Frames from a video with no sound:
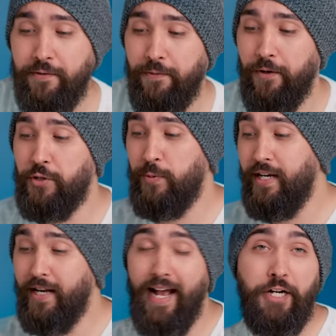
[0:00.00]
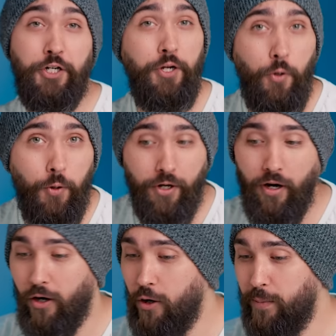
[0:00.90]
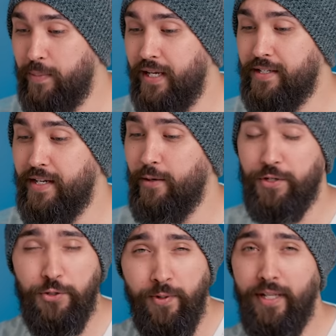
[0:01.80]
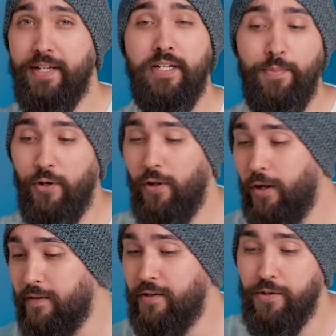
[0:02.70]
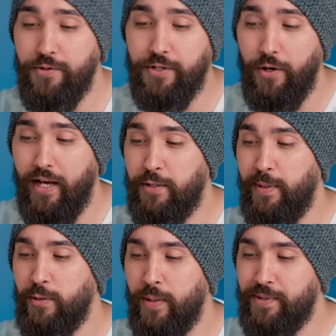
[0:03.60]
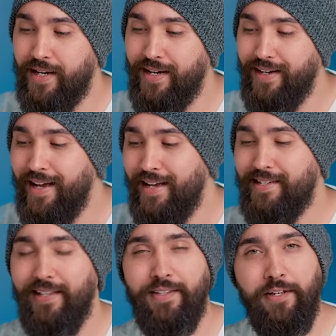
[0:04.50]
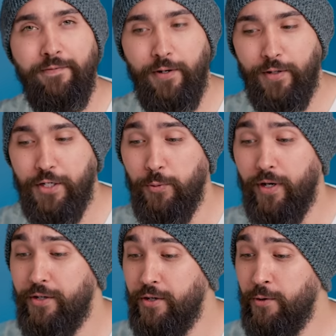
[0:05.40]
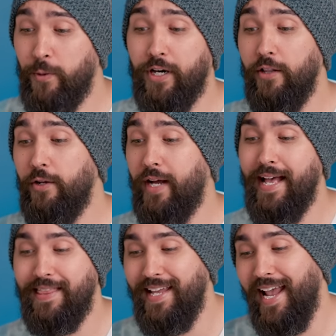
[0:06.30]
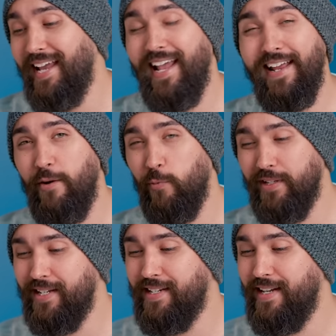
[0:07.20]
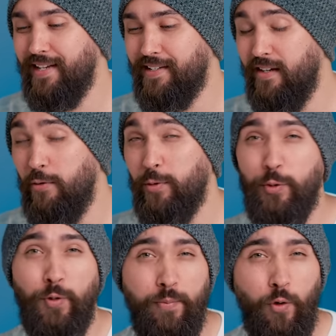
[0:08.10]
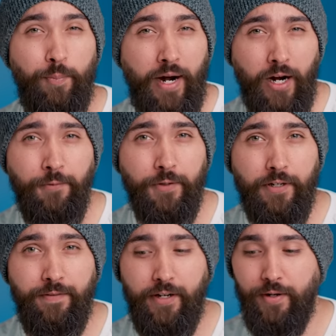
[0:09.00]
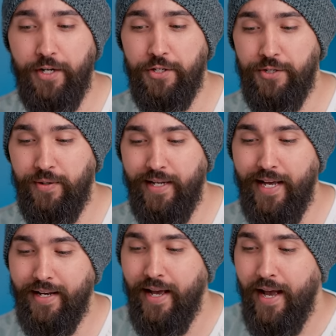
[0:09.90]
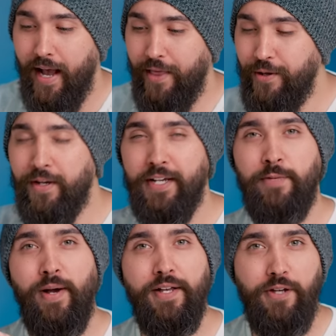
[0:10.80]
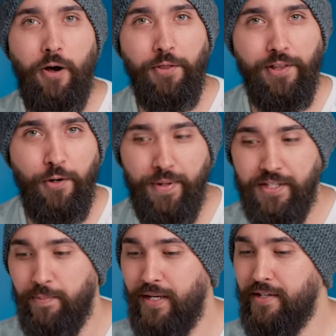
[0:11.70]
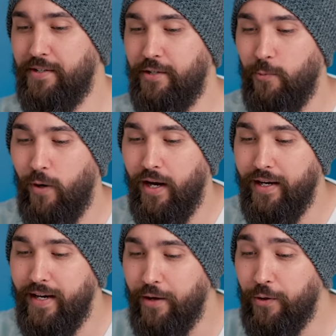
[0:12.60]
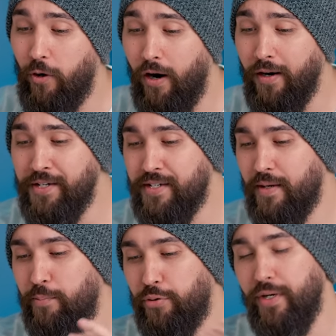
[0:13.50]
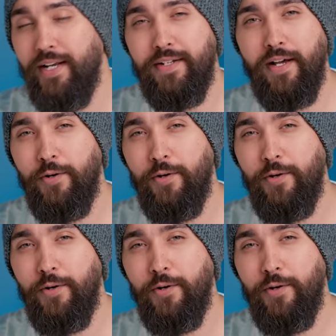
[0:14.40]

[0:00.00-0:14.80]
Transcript: first, we need to actually order our Omen PC, which is really simple. All you have to do is go to HP's website, select the configuration you want to do. We're going to look at the 880 160 SE, which is one of the more powerful configurations you can get, and then you can customize all the little bits and pieces you want. Now, there are some pre-done